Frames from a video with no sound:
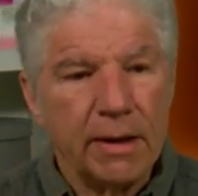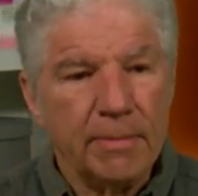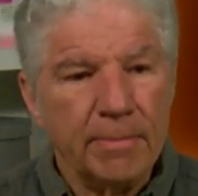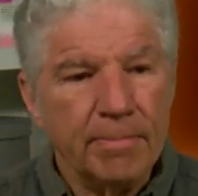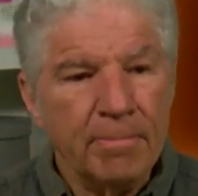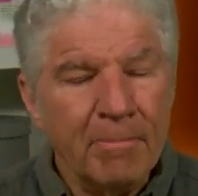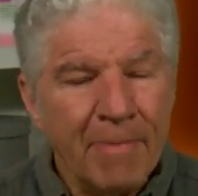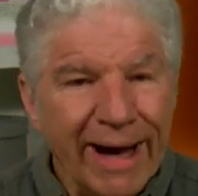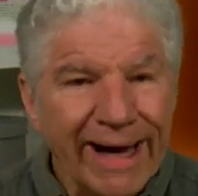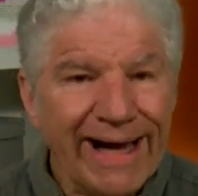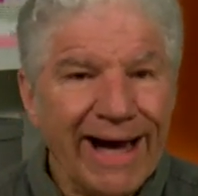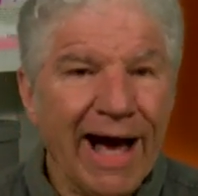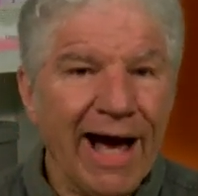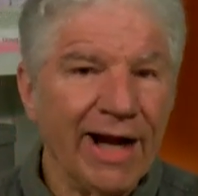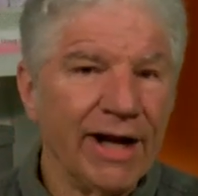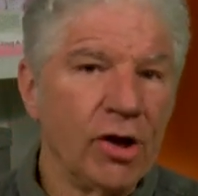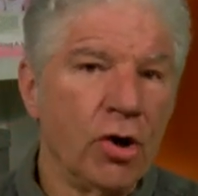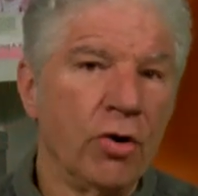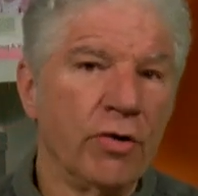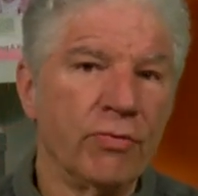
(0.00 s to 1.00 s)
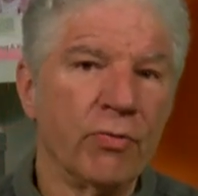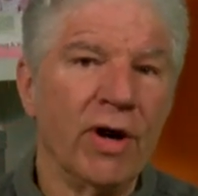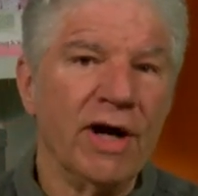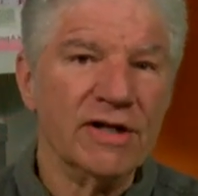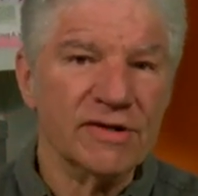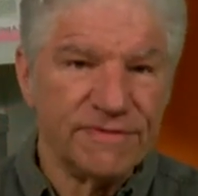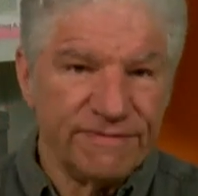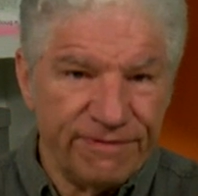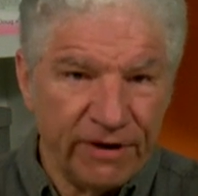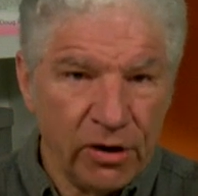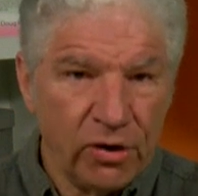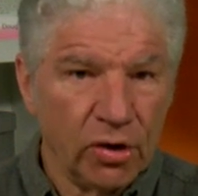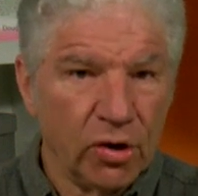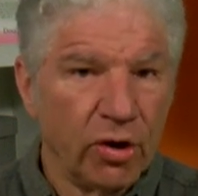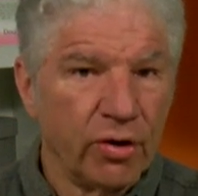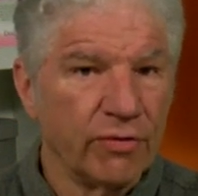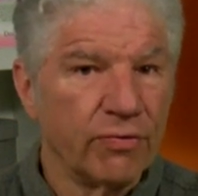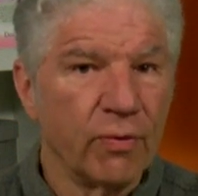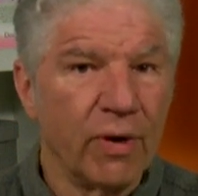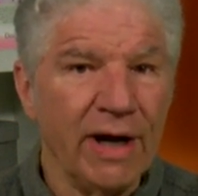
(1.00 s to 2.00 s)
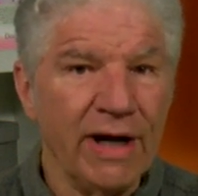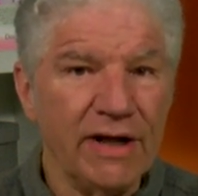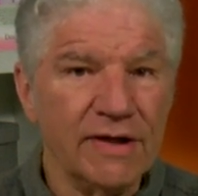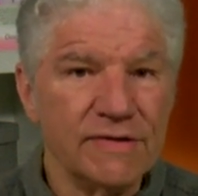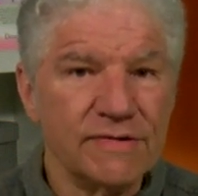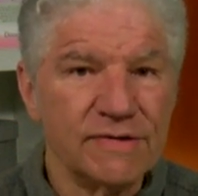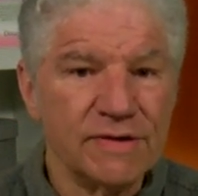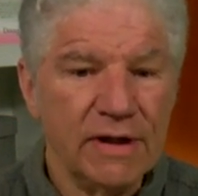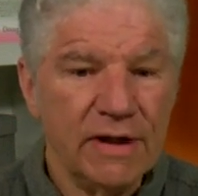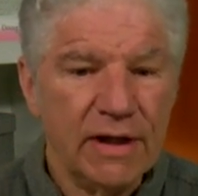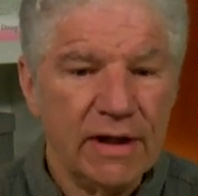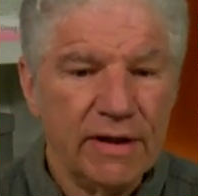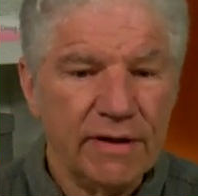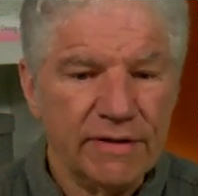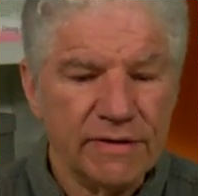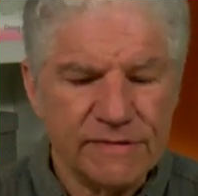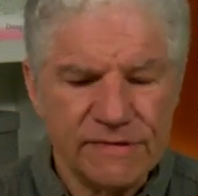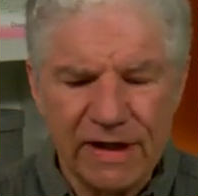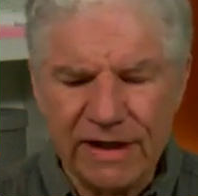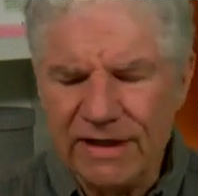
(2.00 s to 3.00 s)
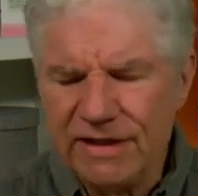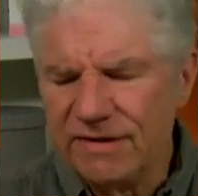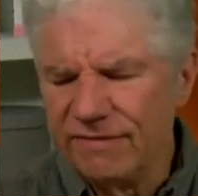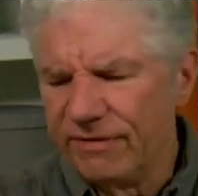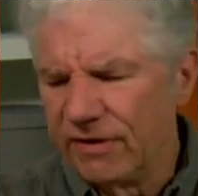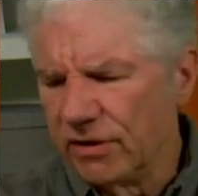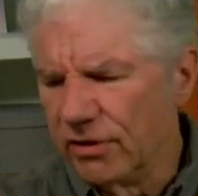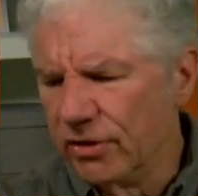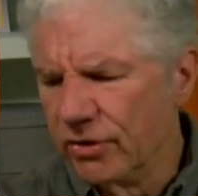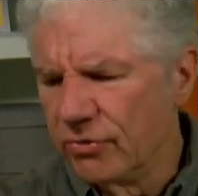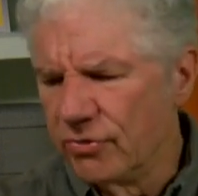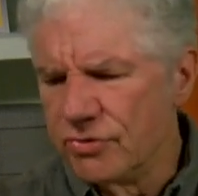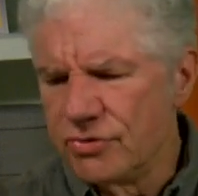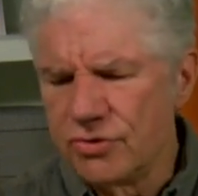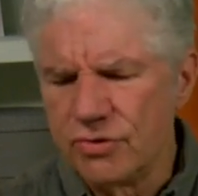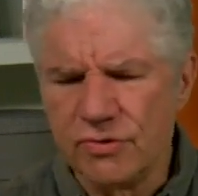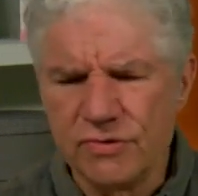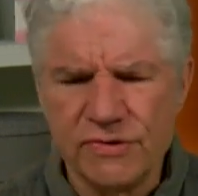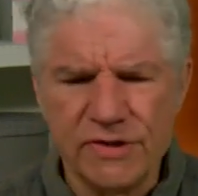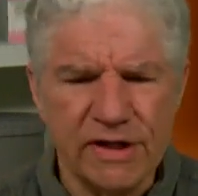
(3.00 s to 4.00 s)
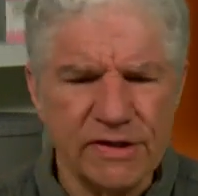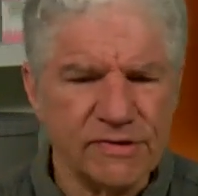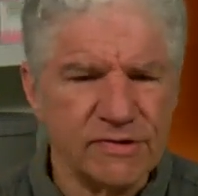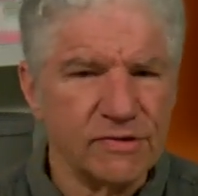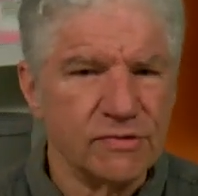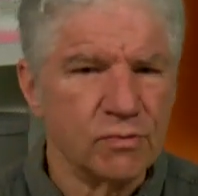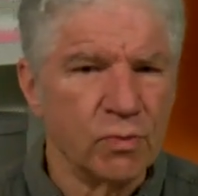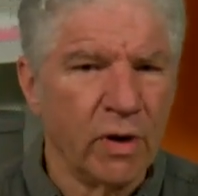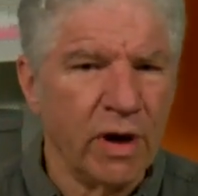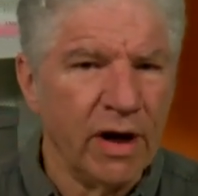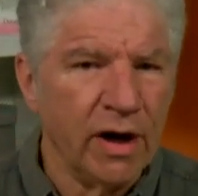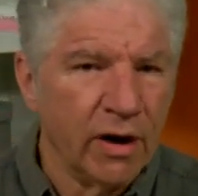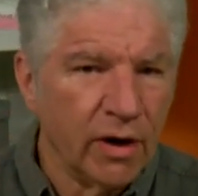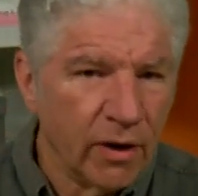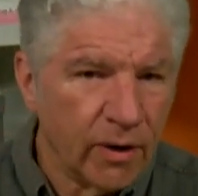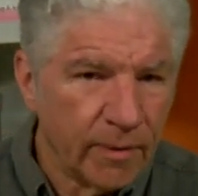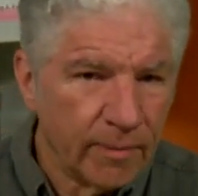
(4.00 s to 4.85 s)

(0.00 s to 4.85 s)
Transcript: Mycotic arthritis, fungal arthritis, the scientific literature says is rare.